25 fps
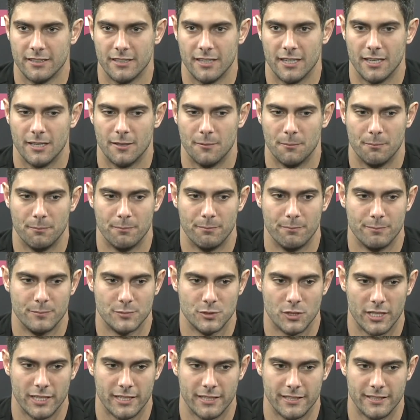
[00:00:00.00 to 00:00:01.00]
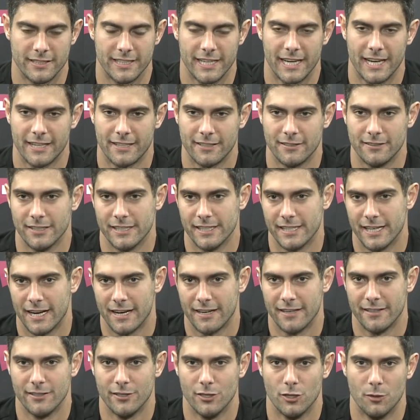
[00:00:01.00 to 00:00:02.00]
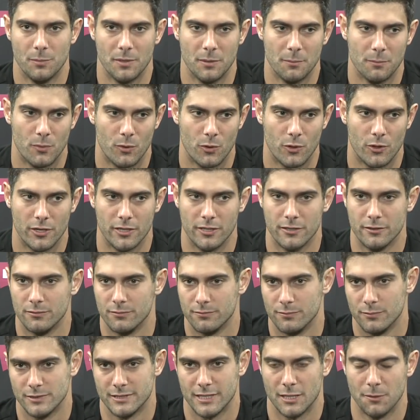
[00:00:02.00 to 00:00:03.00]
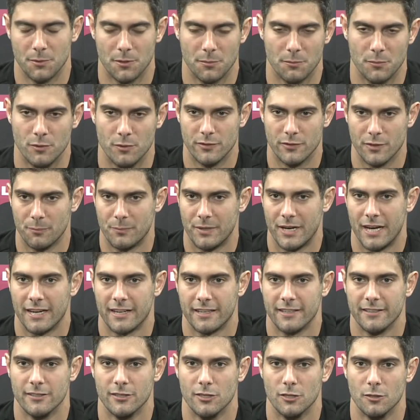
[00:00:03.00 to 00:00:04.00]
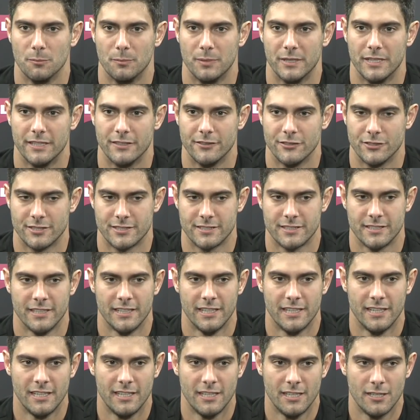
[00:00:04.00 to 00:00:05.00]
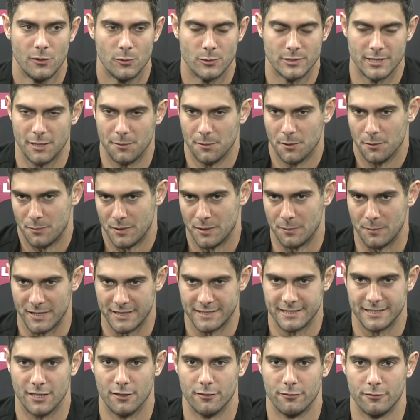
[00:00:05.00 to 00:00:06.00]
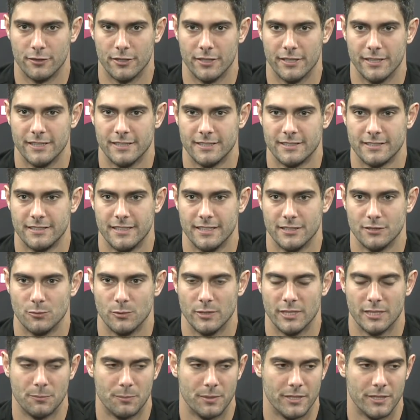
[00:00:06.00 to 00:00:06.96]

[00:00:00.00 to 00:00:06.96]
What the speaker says: So I could lean on it a little bit more, was able to in the pocket a little bit, just was able to be myself really this week.